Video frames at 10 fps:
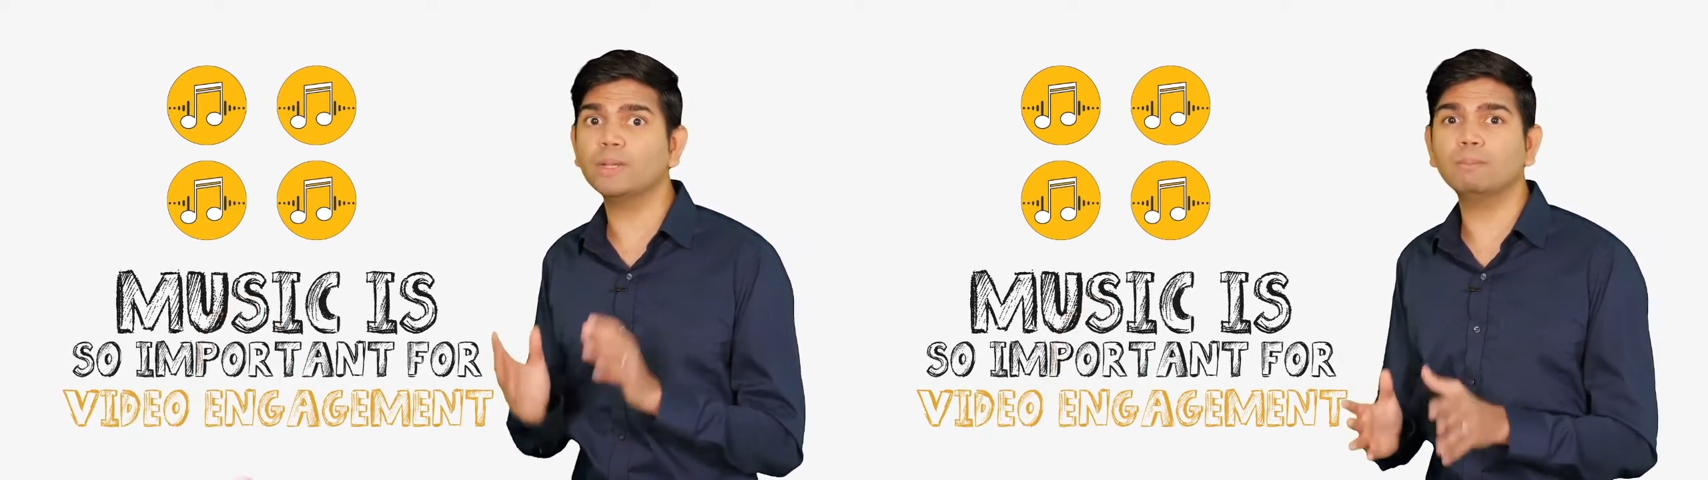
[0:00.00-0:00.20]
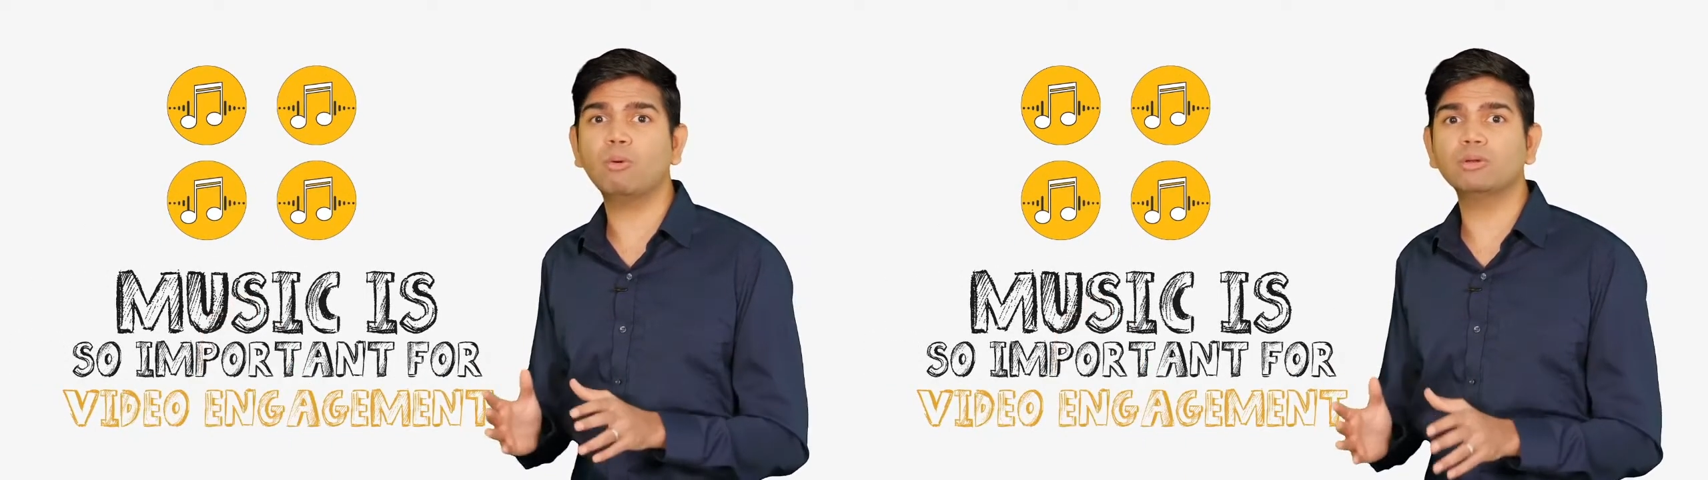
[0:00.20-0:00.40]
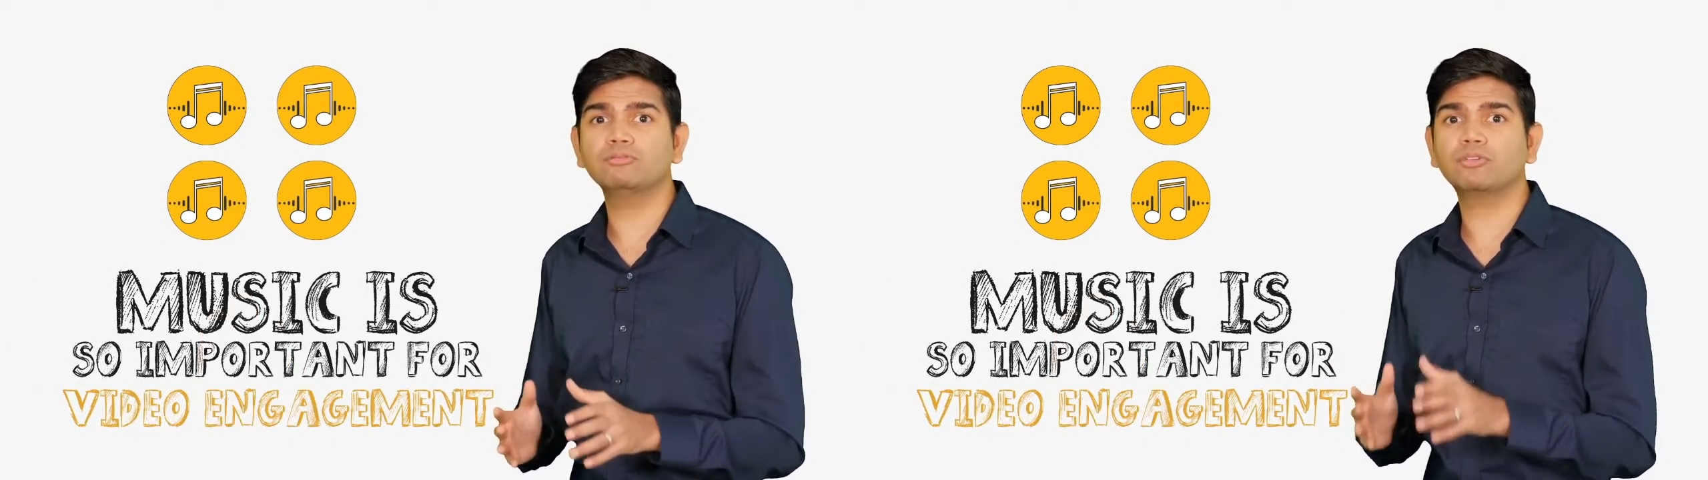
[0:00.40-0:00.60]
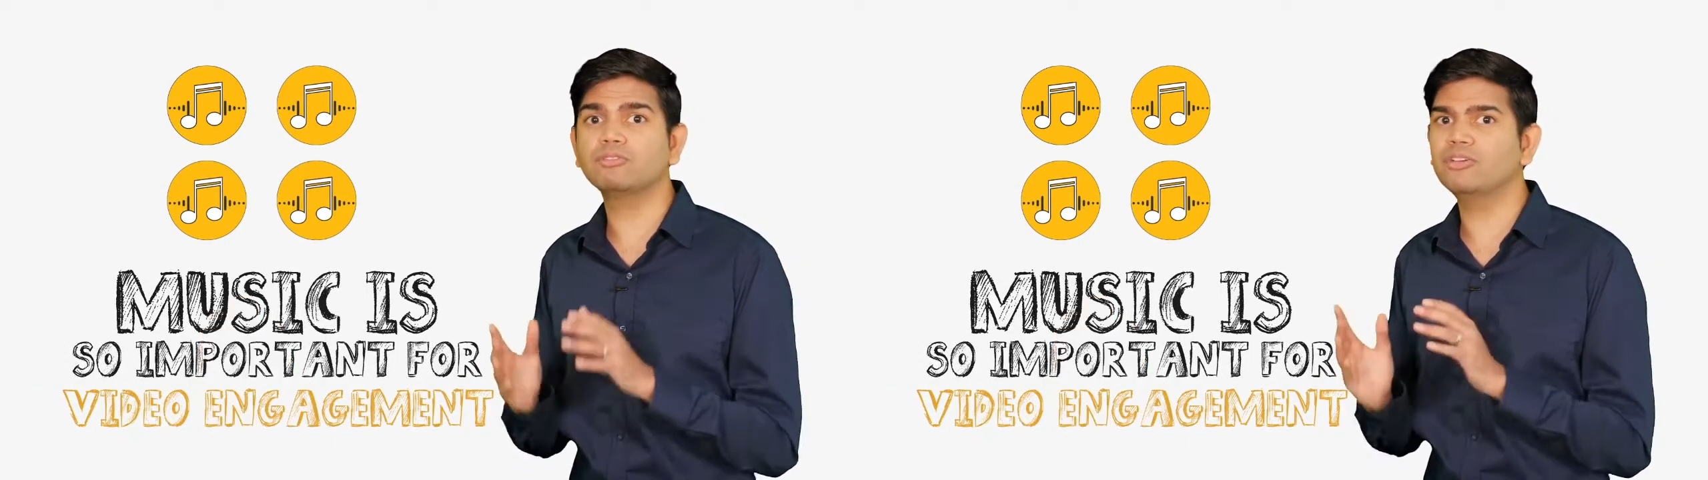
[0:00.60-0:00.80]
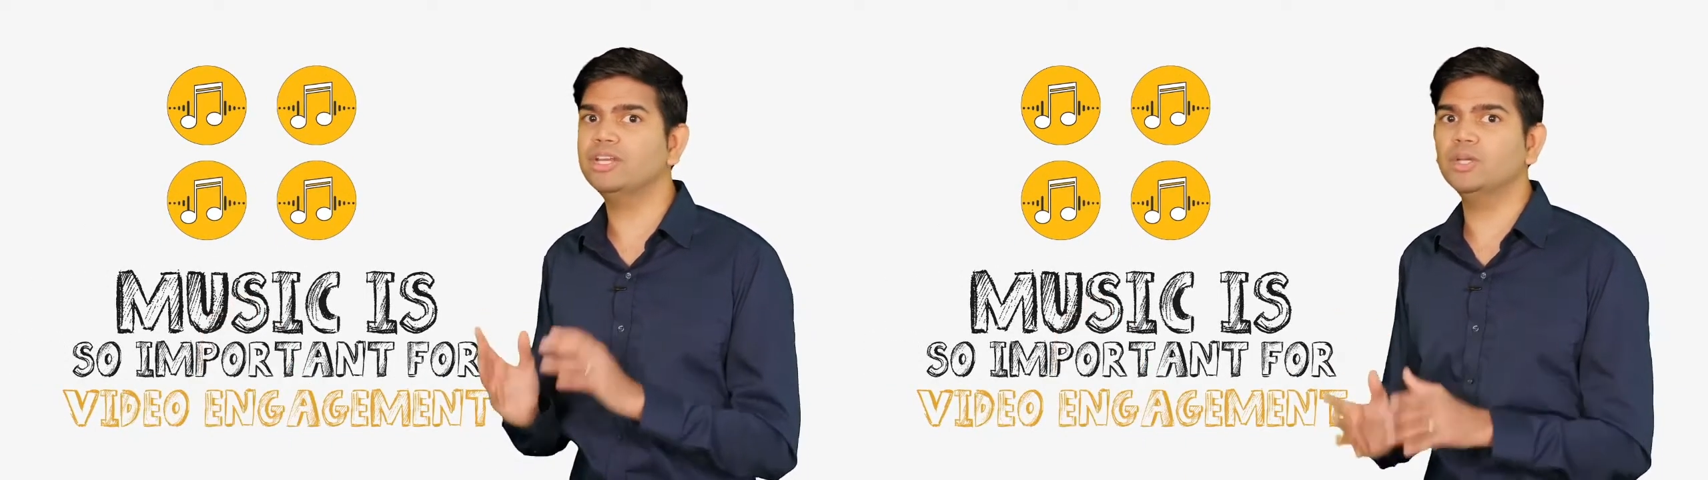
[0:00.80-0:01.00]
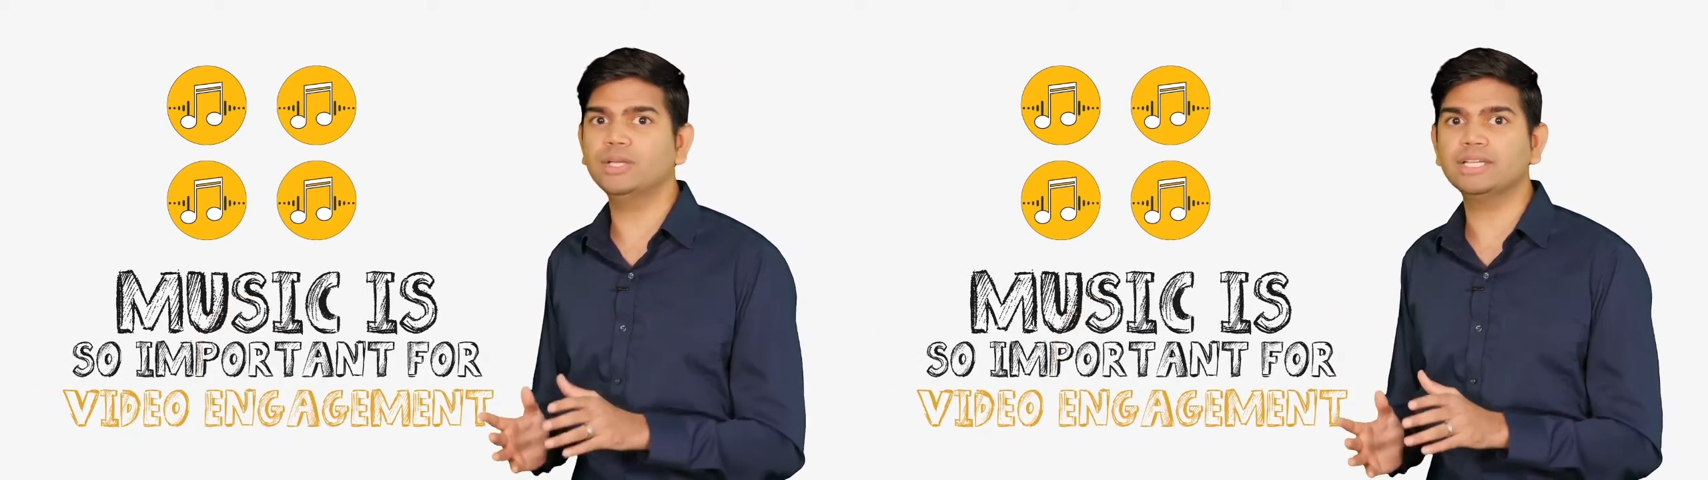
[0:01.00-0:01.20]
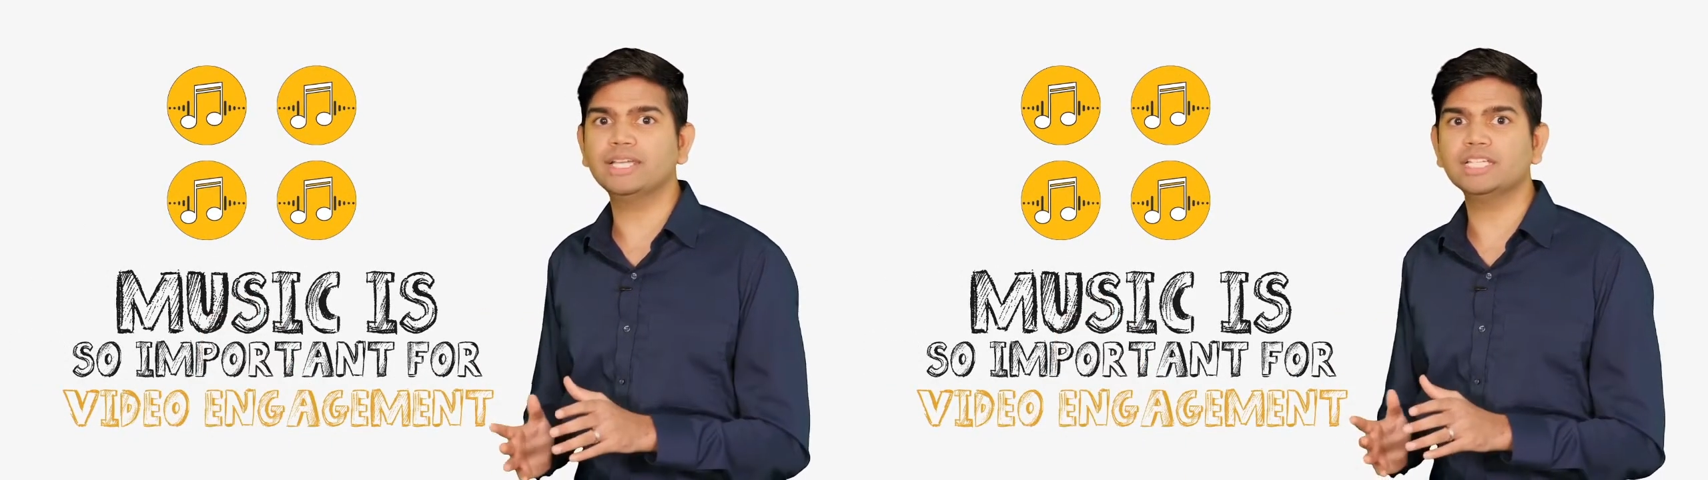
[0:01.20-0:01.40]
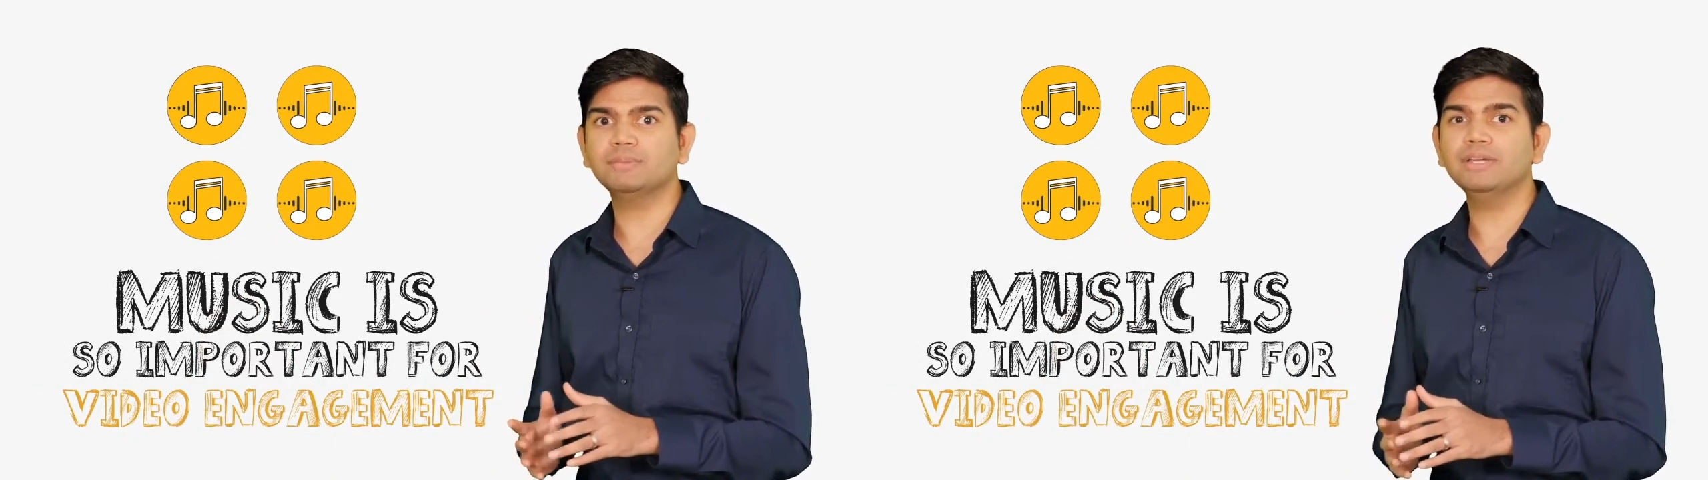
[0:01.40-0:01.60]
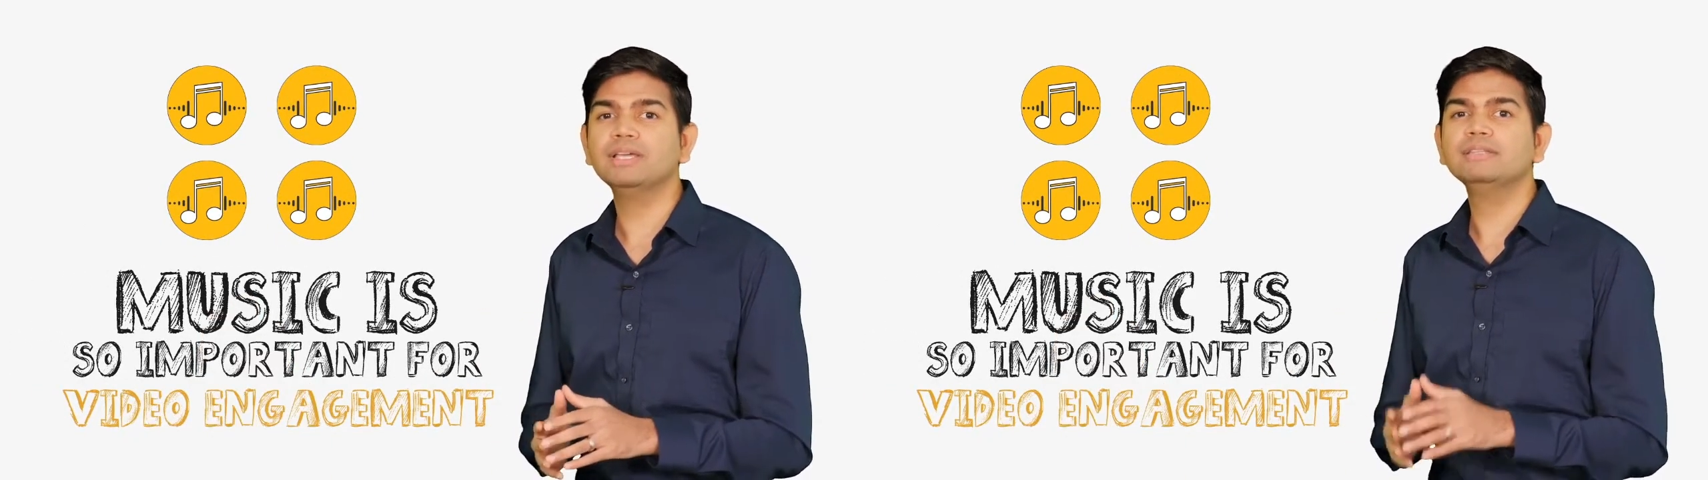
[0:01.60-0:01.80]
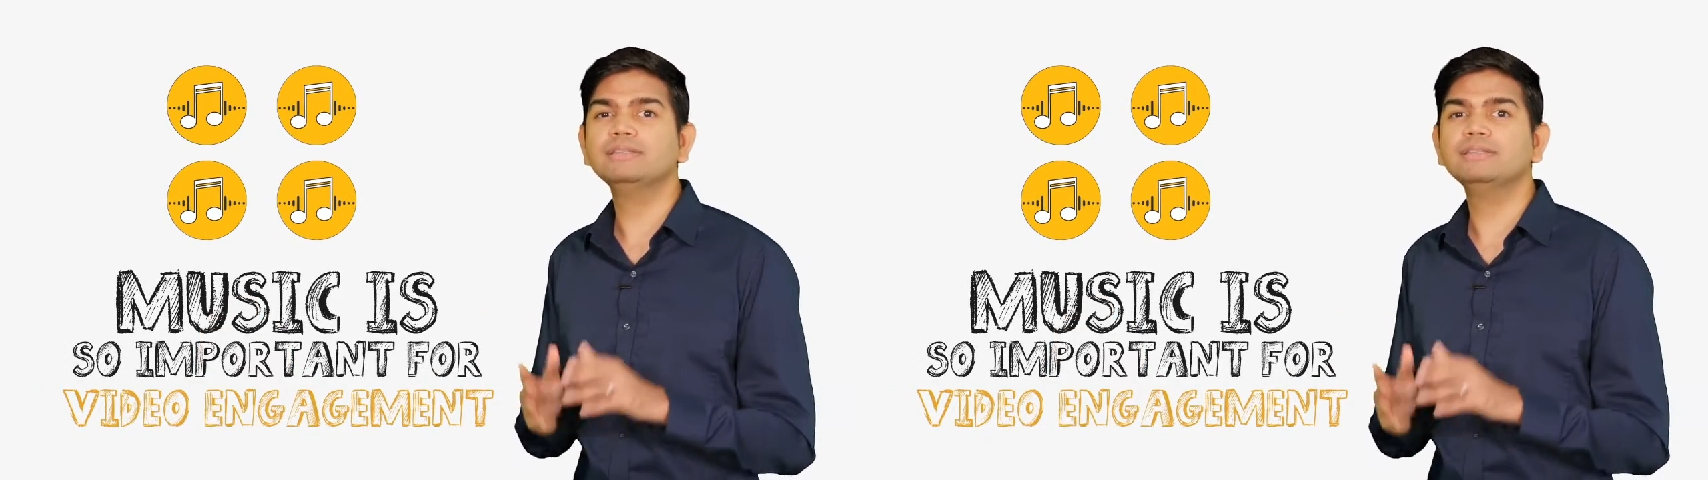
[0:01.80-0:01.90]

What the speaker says: important for video engagement,